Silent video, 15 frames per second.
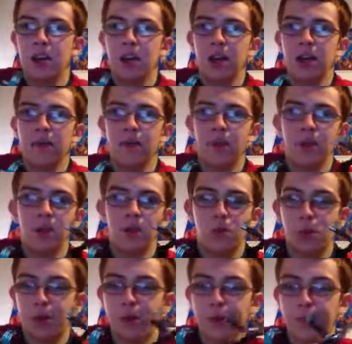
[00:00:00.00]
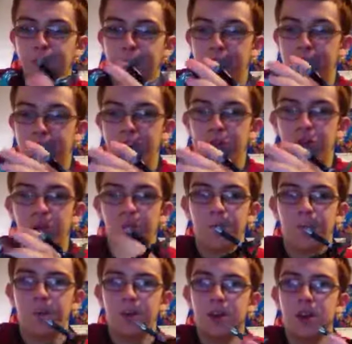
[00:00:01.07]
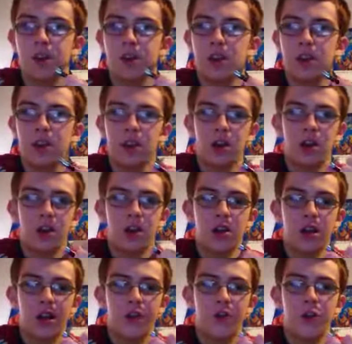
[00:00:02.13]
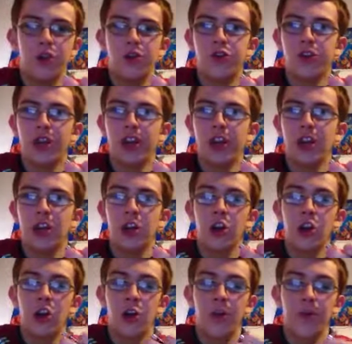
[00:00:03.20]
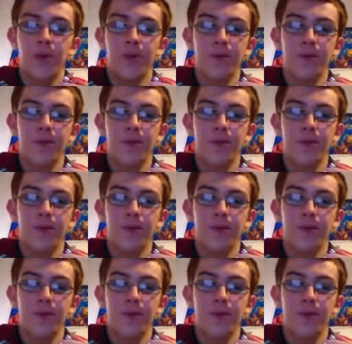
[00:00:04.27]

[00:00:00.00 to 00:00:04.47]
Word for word: uh, with his life force draining claw.